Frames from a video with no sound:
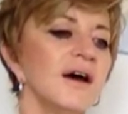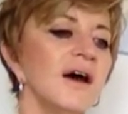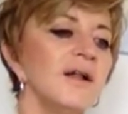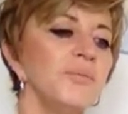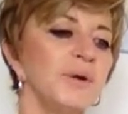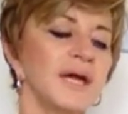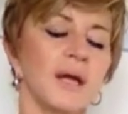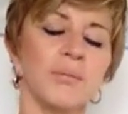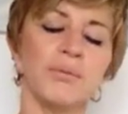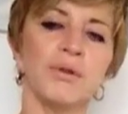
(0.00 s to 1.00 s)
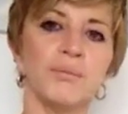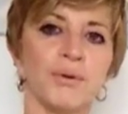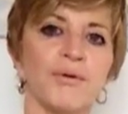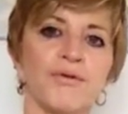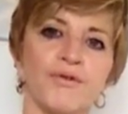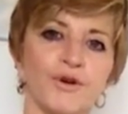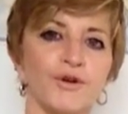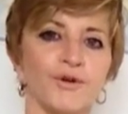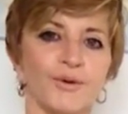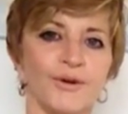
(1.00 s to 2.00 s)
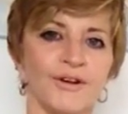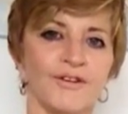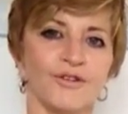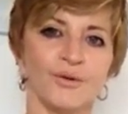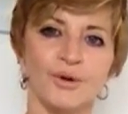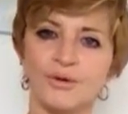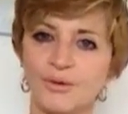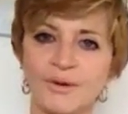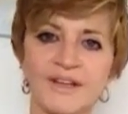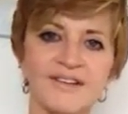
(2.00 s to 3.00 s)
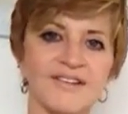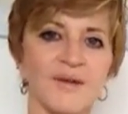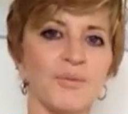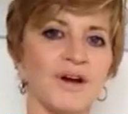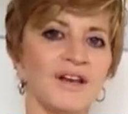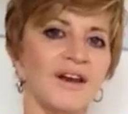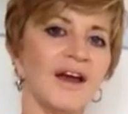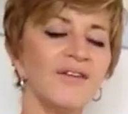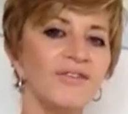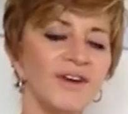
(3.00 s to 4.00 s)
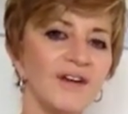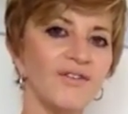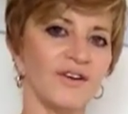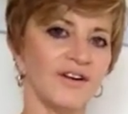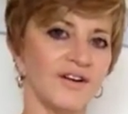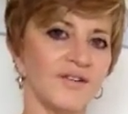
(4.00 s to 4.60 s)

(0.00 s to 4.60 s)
I'll pick up the book for you. So you're doing someone a favor.